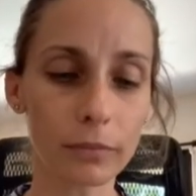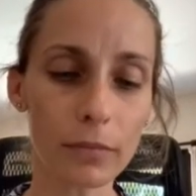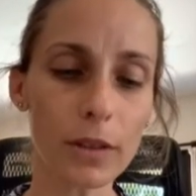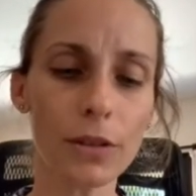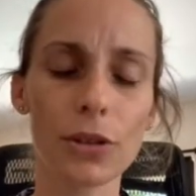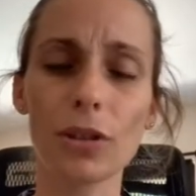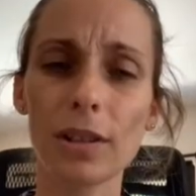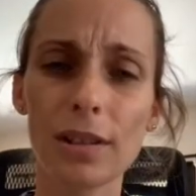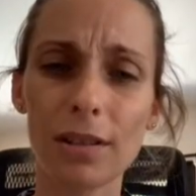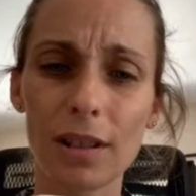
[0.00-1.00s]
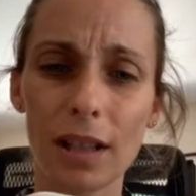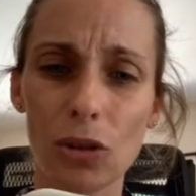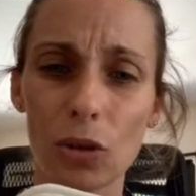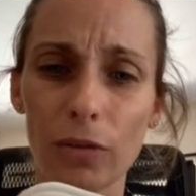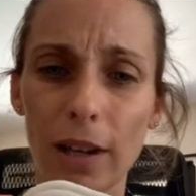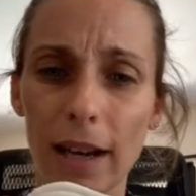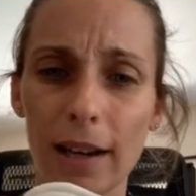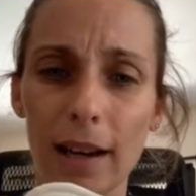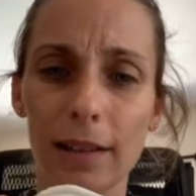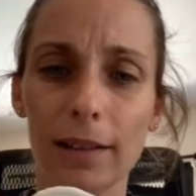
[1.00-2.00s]
So they're sort of like a
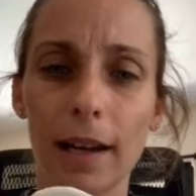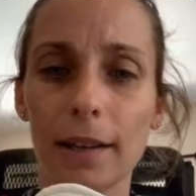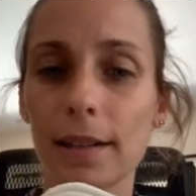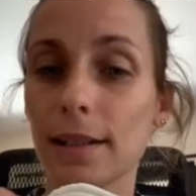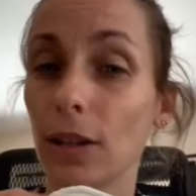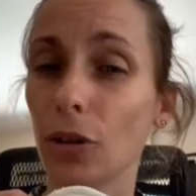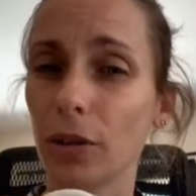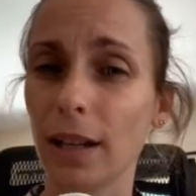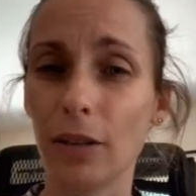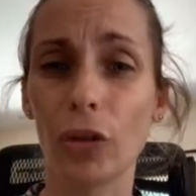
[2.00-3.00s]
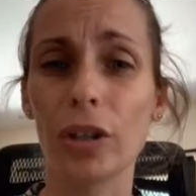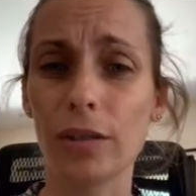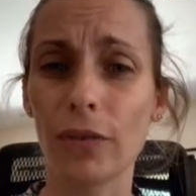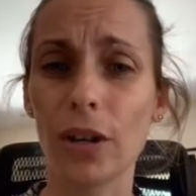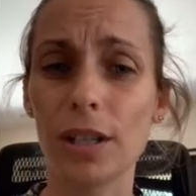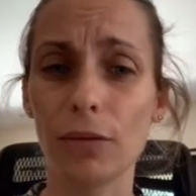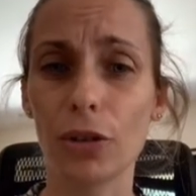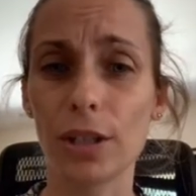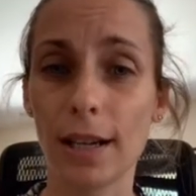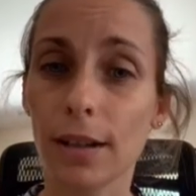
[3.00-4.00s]
color like this. They've got a very
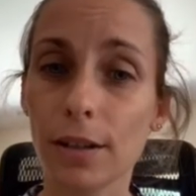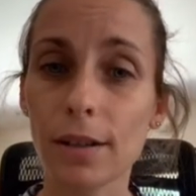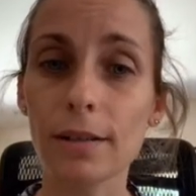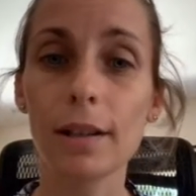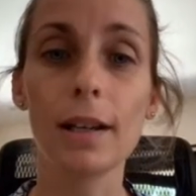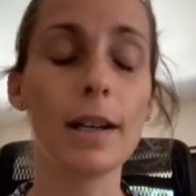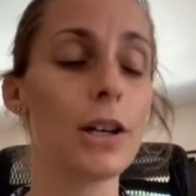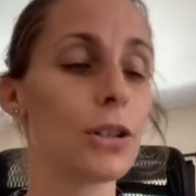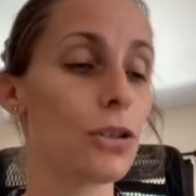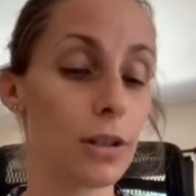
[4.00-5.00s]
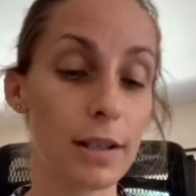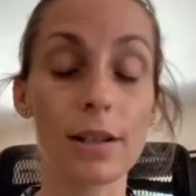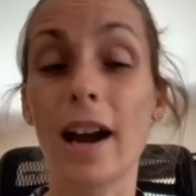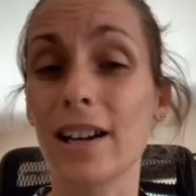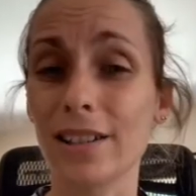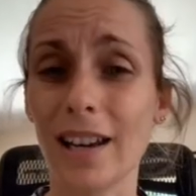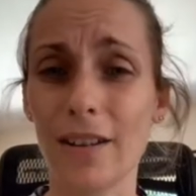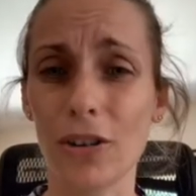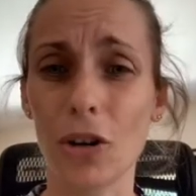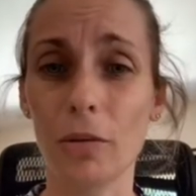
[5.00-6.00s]
different texture to this. I actually
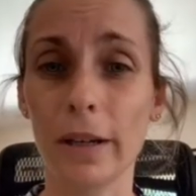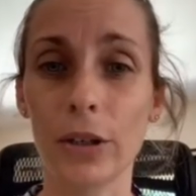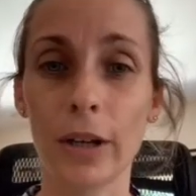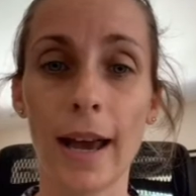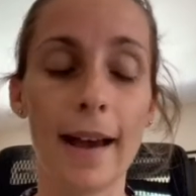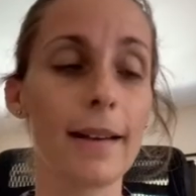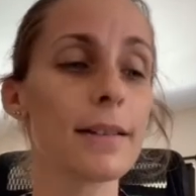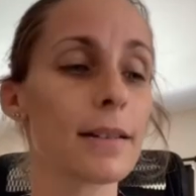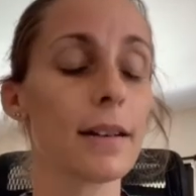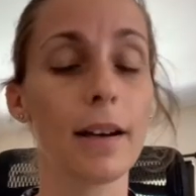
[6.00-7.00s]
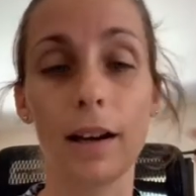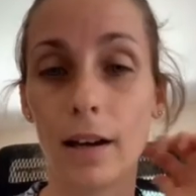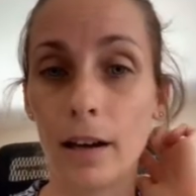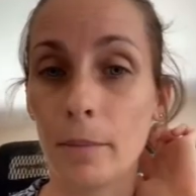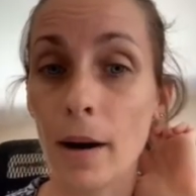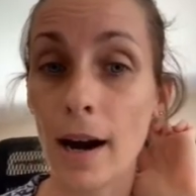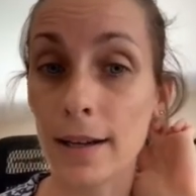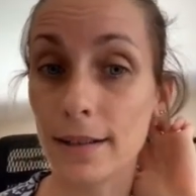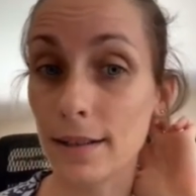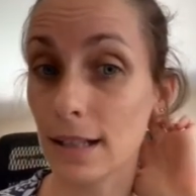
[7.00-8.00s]
haven't got one on hand. I
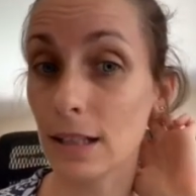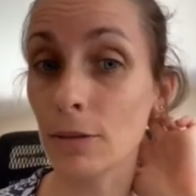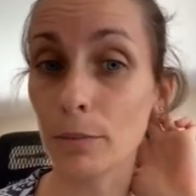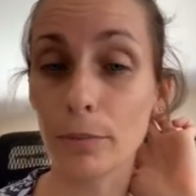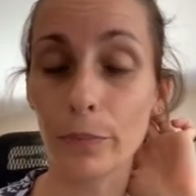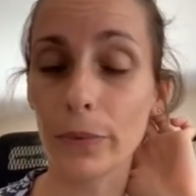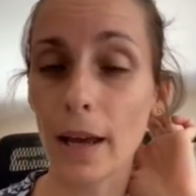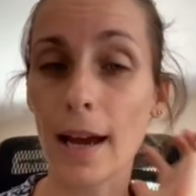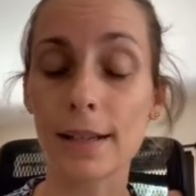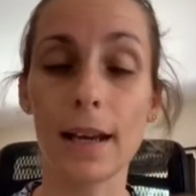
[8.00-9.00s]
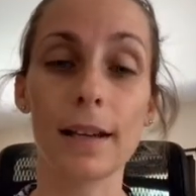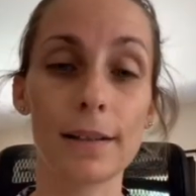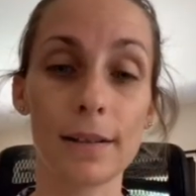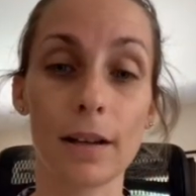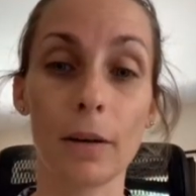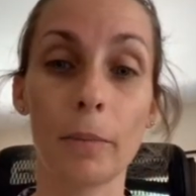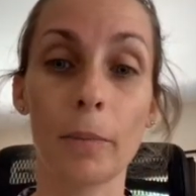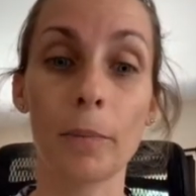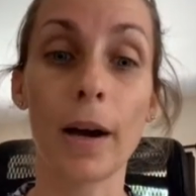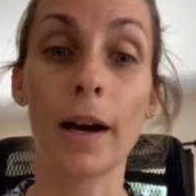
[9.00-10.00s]
didn't,
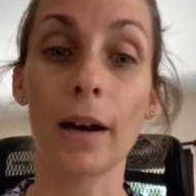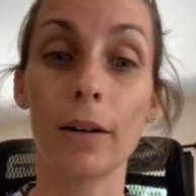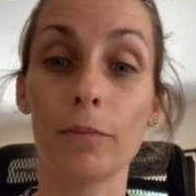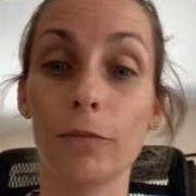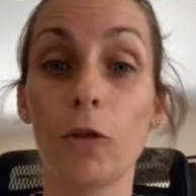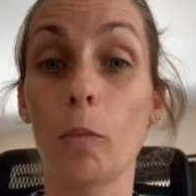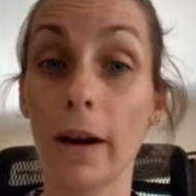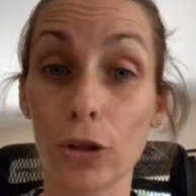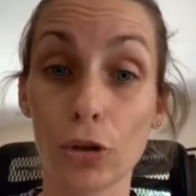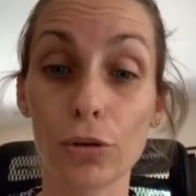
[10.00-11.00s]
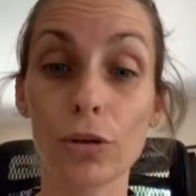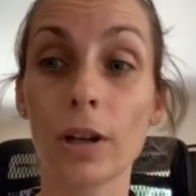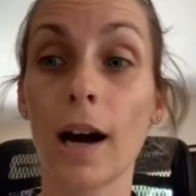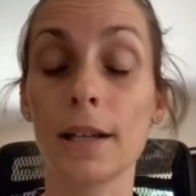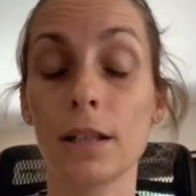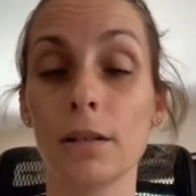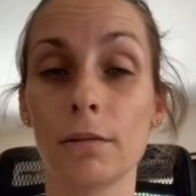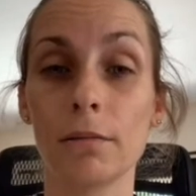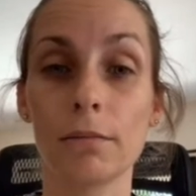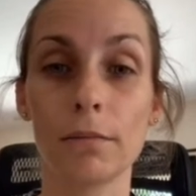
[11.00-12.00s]
for my children, I didn't
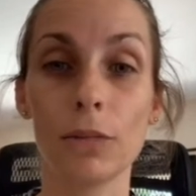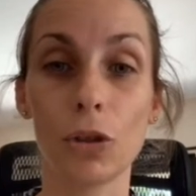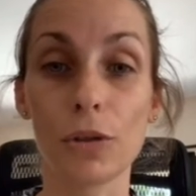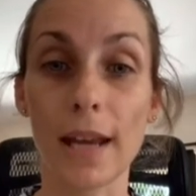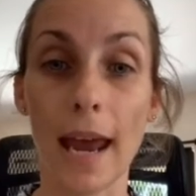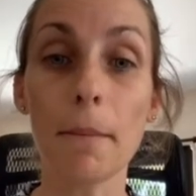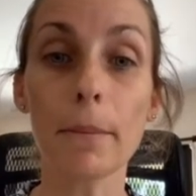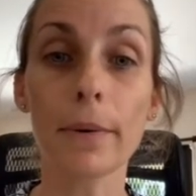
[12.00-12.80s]
use hemp,